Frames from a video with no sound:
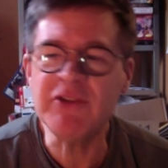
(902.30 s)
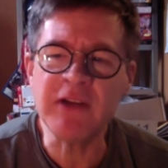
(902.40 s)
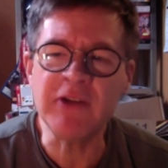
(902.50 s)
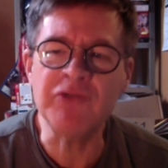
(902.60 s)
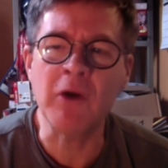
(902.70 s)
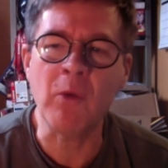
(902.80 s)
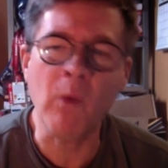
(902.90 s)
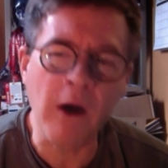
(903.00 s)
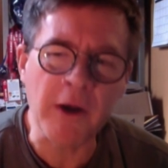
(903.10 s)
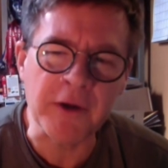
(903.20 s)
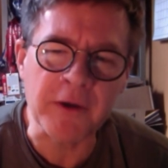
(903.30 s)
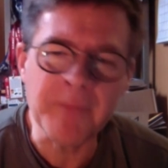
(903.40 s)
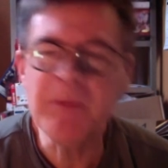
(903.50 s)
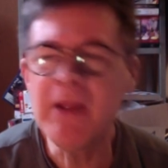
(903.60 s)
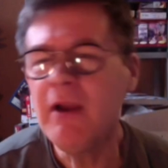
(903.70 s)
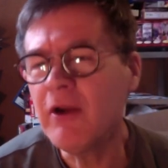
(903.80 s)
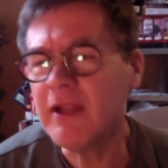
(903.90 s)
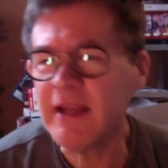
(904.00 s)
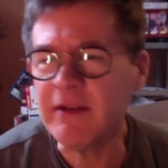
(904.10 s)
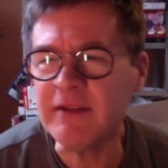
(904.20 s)
trying to draw water, okay,
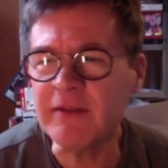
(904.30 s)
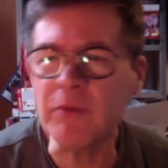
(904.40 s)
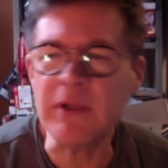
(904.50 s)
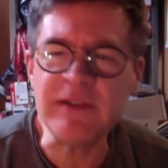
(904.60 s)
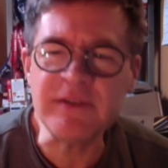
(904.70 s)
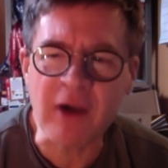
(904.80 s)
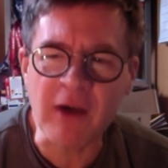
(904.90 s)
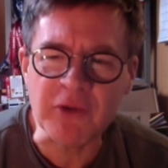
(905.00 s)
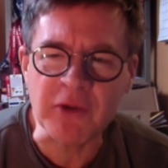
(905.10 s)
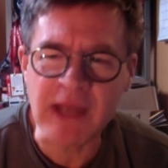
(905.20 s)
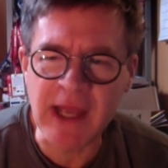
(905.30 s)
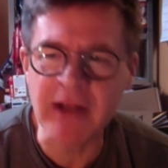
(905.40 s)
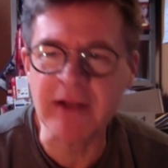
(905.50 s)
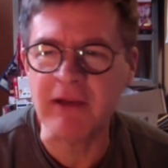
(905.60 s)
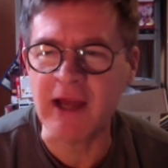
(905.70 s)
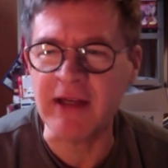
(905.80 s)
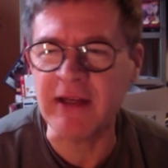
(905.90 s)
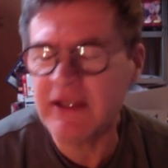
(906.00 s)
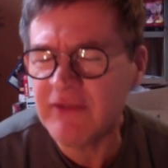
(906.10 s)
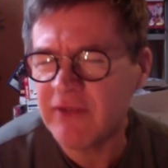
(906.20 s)
that needs a really soft organic line.
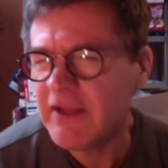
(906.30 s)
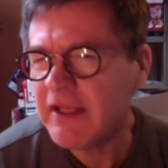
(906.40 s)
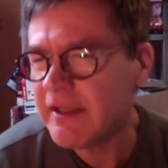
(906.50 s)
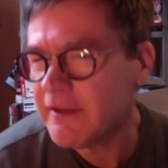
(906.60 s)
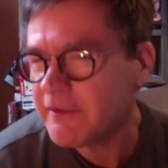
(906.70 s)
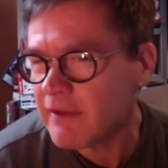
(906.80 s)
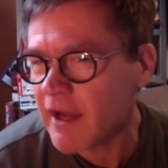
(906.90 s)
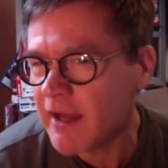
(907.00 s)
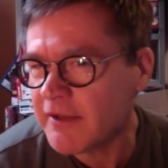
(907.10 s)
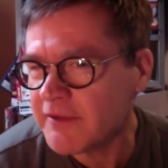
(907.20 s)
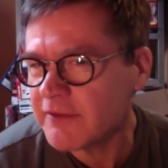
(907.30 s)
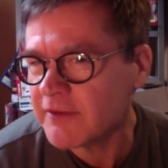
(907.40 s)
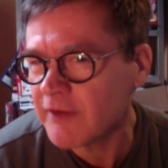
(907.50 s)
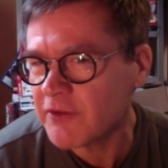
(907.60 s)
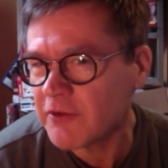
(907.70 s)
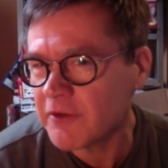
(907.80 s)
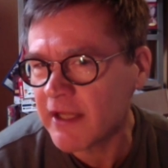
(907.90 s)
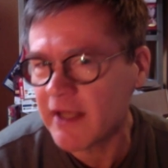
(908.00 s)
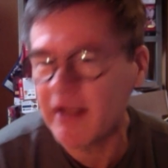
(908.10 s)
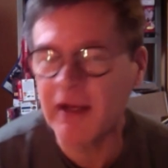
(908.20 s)
And even if his line isn't soft and
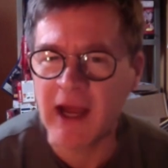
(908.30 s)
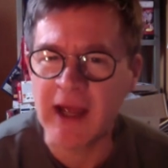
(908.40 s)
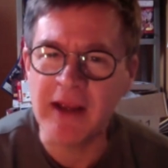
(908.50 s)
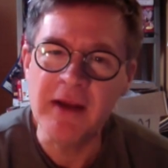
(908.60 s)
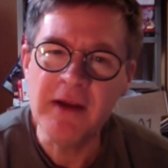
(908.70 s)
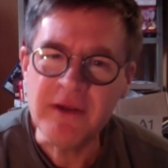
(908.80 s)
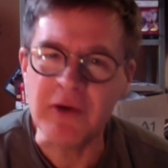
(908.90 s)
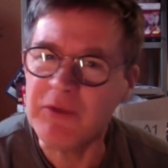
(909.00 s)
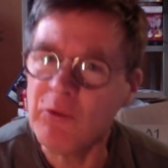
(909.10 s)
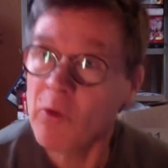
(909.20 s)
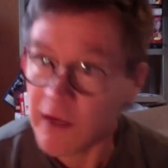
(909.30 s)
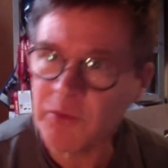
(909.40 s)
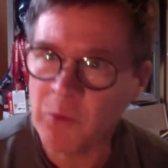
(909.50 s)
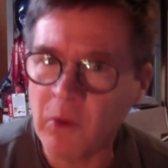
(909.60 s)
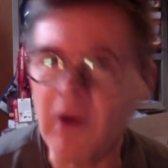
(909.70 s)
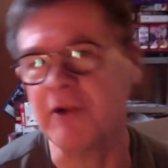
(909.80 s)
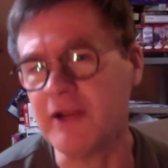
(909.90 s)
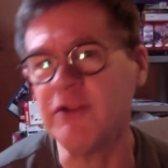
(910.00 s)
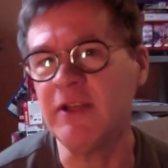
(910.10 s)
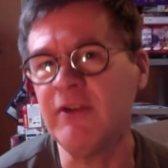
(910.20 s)
organic, I, you know, he wants water.
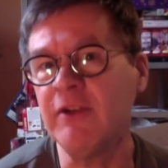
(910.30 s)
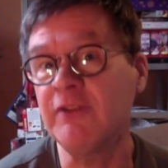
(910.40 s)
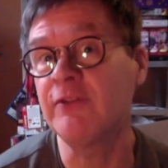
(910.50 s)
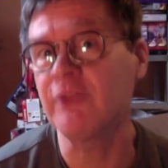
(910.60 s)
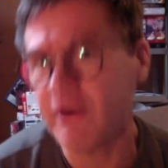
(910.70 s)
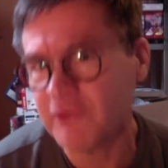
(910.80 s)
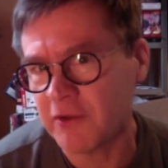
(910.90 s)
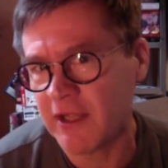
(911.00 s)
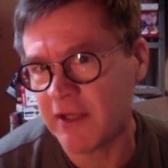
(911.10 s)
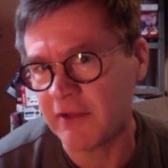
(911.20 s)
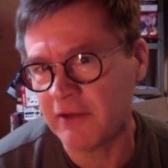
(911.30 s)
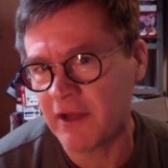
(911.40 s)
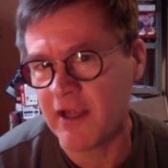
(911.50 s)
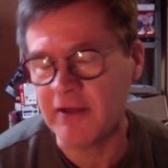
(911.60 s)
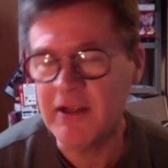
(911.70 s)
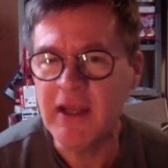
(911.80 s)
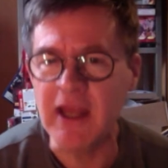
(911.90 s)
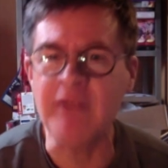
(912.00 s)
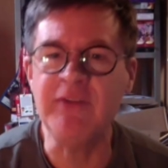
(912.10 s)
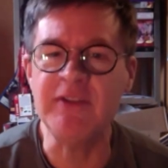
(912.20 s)
I should give it a soft organic line.
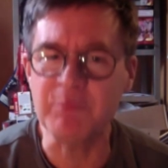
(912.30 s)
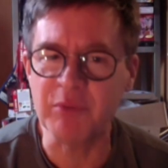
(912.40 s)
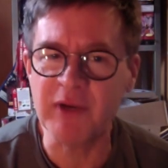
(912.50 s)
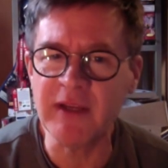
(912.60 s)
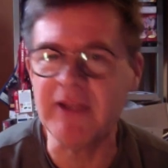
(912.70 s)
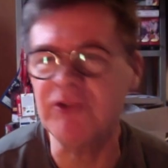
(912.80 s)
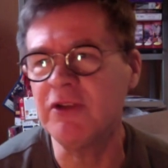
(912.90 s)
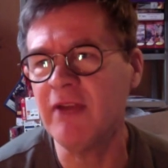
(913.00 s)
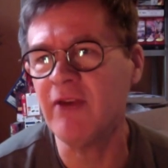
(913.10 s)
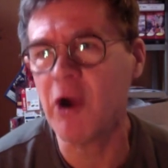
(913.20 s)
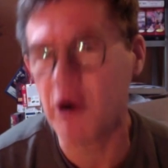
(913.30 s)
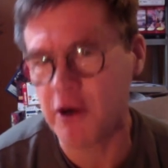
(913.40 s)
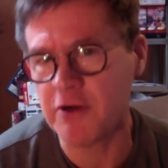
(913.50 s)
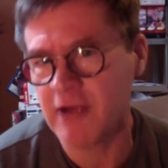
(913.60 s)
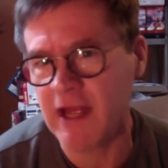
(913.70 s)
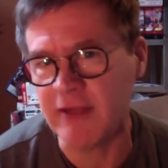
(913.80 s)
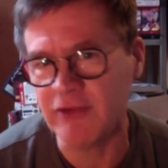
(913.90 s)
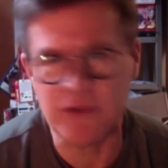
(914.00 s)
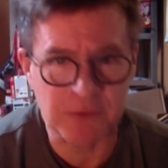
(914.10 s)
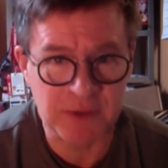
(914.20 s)
And if it's brick, it should have a harder
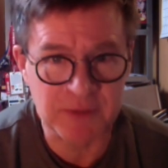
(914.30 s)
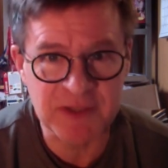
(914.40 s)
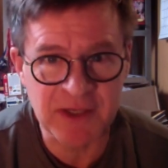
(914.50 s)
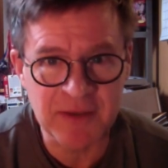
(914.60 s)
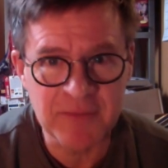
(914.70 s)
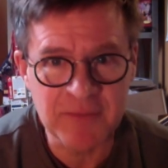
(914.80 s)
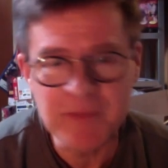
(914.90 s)
edge. You know what I'm saying?